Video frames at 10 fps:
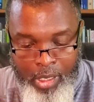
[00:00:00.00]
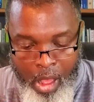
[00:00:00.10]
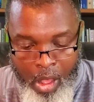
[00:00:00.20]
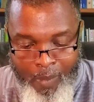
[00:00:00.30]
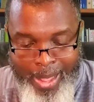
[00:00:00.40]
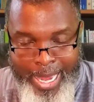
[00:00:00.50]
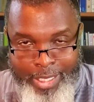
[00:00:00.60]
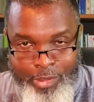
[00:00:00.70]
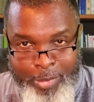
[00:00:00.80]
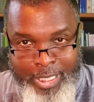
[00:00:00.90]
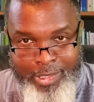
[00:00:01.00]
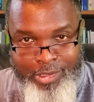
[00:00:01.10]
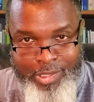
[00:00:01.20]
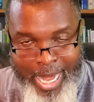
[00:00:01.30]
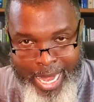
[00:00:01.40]
law has been
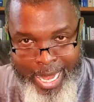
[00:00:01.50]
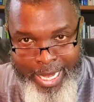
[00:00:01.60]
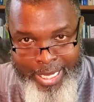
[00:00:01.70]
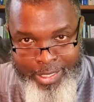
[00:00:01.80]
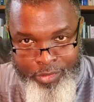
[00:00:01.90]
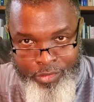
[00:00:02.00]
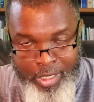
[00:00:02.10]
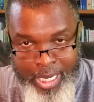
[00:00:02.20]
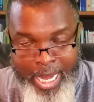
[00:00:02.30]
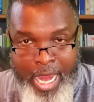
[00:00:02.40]
changed,